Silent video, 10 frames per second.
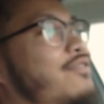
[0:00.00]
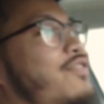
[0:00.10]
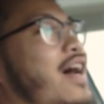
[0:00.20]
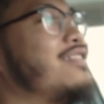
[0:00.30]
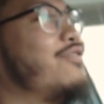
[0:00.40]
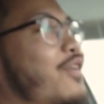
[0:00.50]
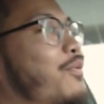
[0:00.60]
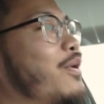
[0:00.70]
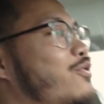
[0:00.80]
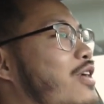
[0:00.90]
fastest
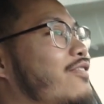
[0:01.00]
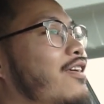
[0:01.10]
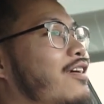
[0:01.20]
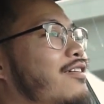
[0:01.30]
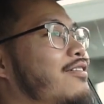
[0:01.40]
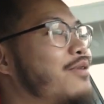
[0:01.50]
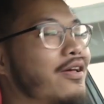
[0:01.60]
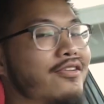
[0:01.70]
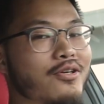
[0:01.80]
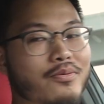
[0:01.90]
front wheel drive car
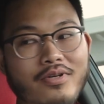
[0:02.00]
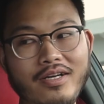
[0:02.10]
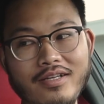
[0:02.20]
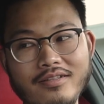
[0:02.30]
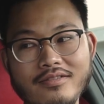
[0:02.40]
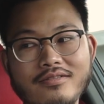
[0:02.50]
around the Nürburgring.